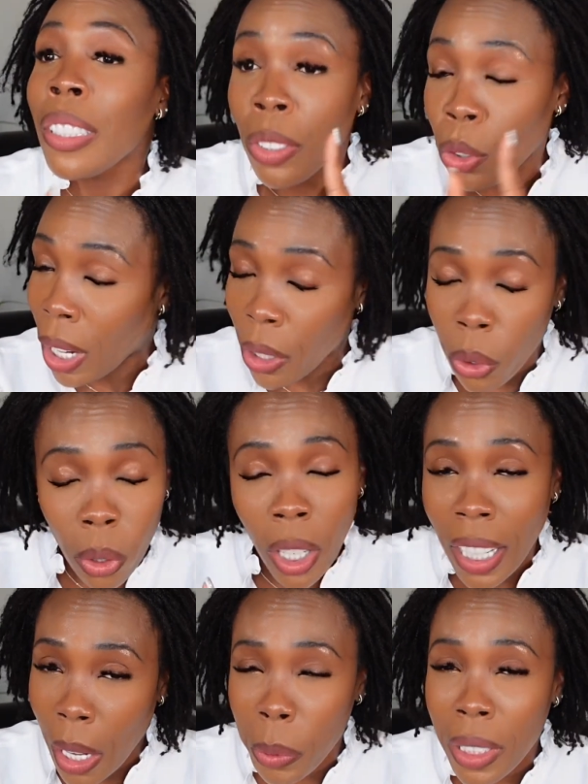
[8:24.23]
you are no
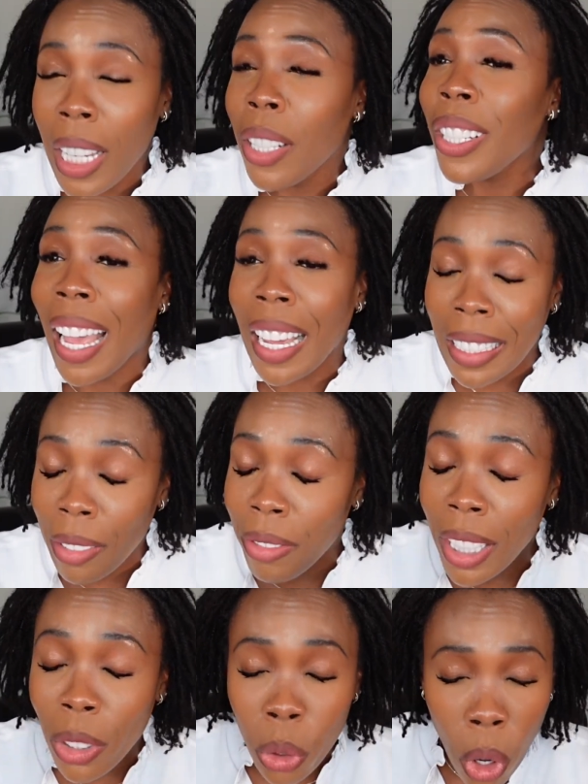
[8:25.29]
longer with them. And if
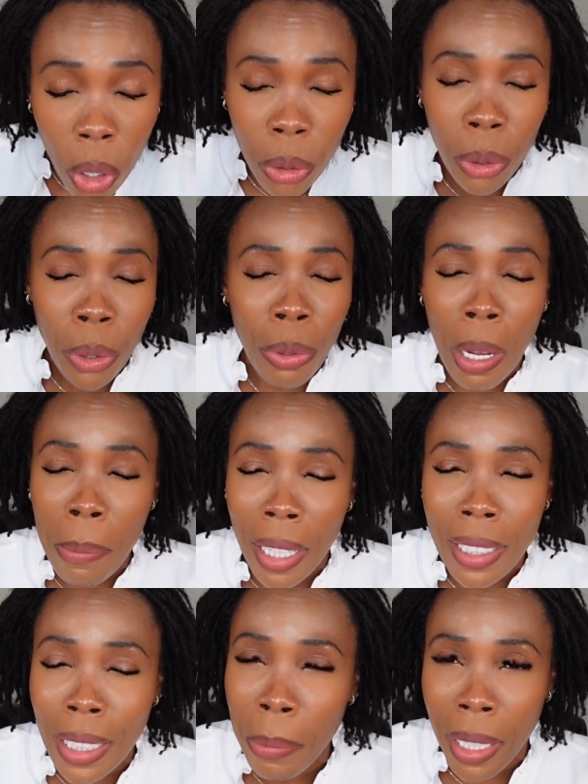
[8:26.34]
they talk to you
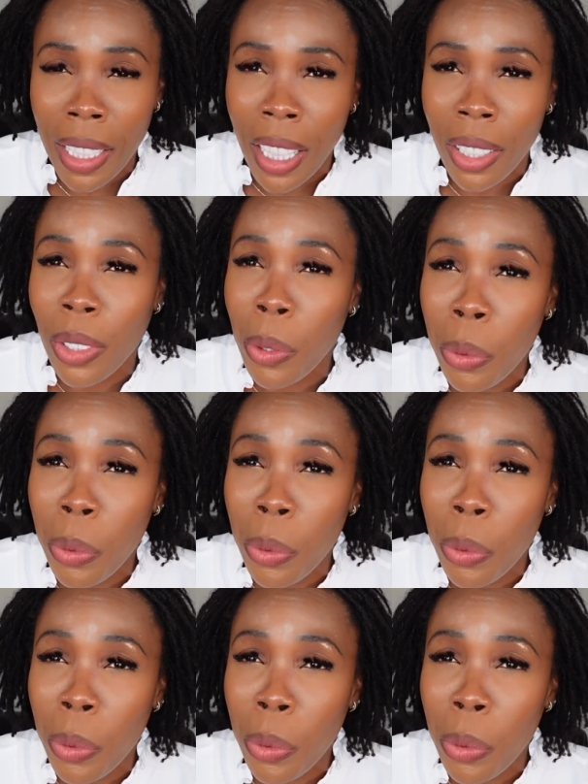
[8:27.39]
about him again,